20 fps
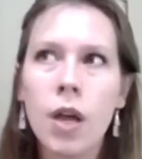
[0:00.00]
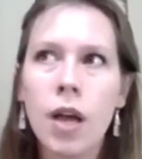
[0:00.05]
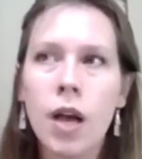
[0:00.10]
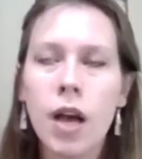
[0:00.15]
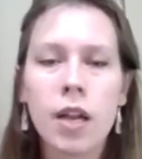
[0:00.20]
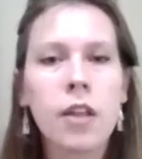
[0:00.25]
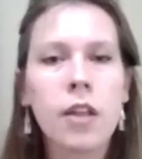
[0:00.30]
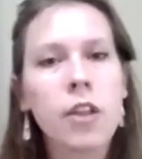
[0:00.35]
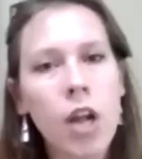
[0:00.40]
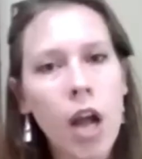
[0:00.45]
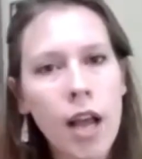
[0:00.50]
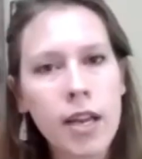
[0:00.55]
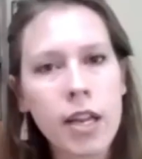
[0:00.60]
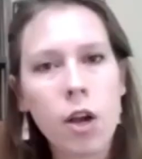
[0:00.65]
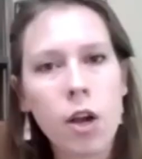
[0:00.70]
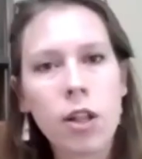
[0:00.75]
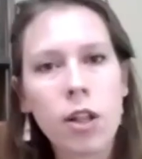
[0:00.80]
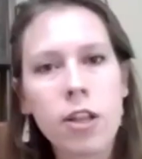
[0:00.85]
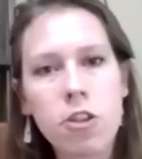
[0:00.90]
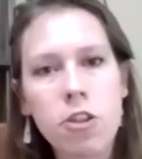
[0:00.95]

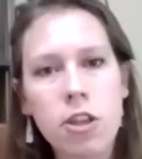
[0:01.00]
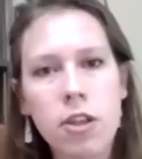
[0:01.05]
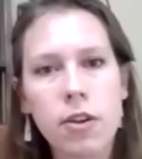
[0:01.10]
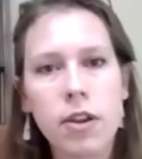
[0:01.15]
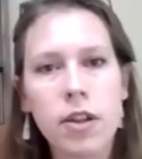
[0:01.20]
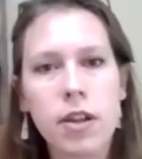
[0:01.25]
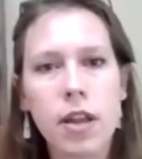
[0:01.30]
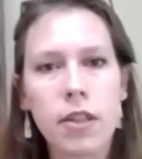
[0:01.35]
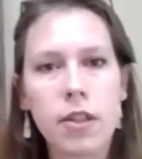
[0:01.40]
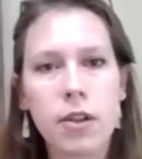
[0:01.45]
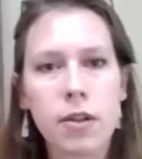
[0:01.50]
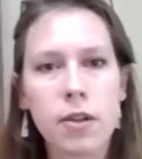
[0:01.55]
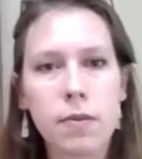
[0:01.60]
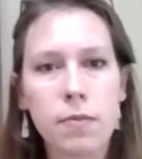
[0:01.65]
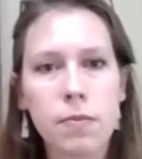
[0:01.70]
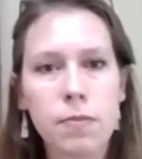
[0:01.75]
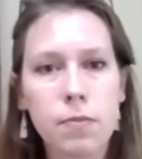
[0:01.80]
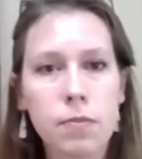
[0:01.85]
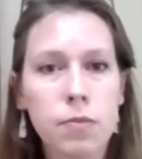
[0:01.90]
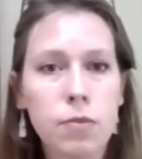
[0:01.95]
ideology or another
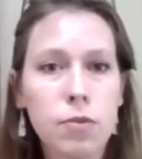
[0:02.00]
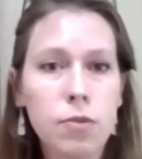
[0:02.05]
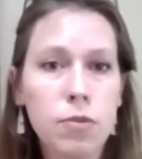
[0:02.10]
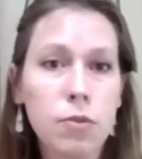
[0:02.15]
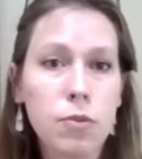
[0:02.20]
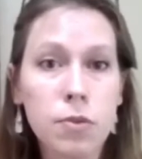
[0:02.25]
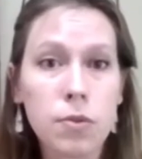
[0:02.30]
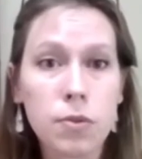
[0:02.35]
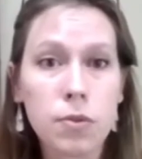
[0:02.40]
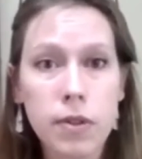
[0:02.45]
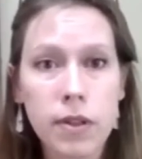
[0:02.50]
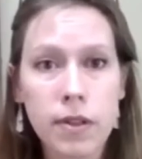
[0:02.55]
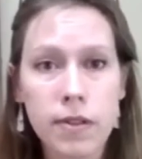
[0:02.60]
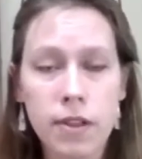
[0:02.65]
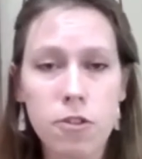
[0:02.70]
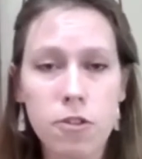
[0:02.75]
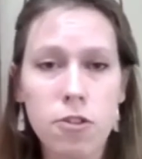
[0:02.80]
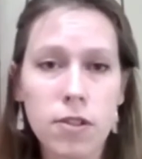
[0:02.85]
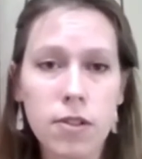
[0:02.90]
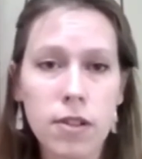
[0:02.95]
tool
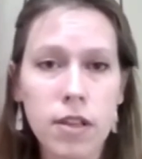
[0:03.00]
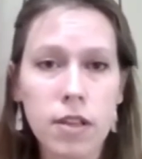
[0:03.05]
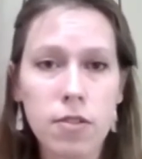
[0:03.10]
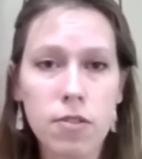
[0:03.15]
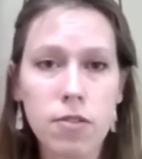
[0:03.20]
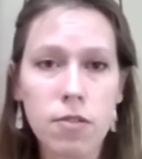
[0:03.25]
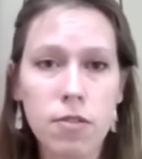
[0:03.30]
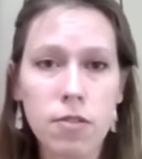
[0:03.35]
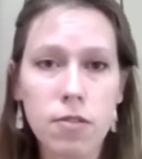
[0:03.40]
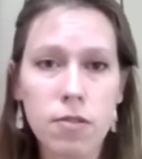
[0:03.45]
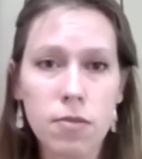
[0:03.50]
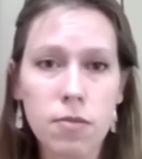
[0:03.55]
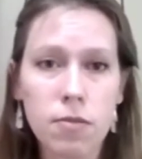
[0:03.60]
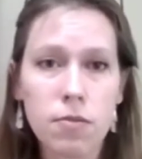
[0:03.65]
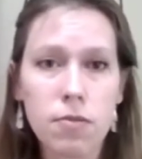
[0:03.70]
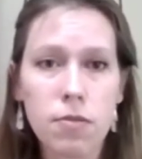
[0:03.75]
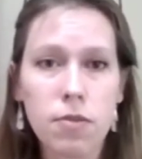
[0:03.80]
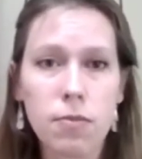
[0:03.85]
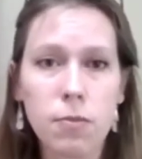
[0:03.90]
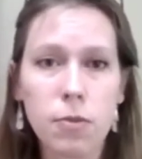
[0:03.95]
essentially
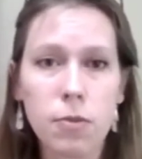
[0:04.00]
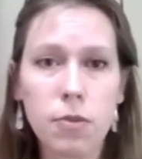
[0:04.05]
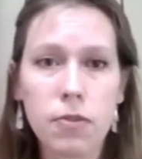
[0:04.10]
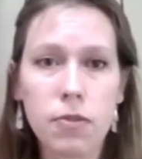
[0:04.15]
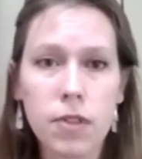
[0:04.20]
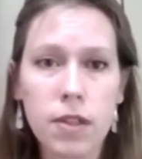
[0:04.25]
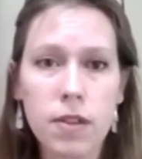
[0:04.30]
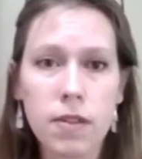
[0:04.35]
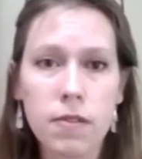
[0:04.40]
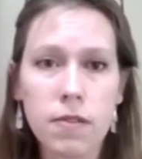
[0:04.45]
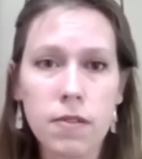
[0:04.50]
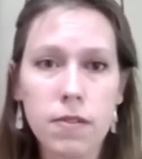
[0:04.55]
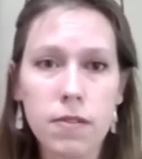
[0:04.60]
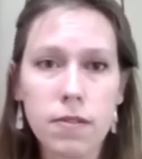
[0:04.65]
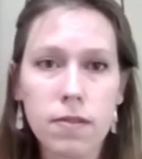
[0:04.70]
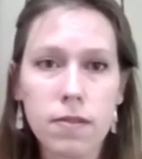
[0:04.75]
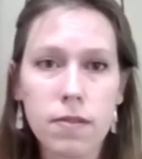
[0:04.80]
to move this